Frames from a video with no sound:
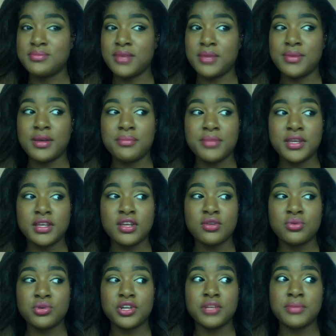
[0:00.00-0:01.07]
Maybe I'm being
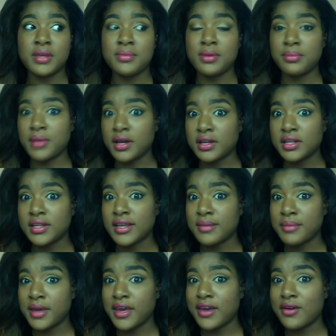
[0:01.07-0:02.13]
ignored. Maybe I'm not going to get
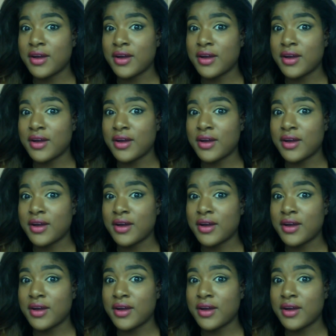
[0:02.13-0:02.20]
my hair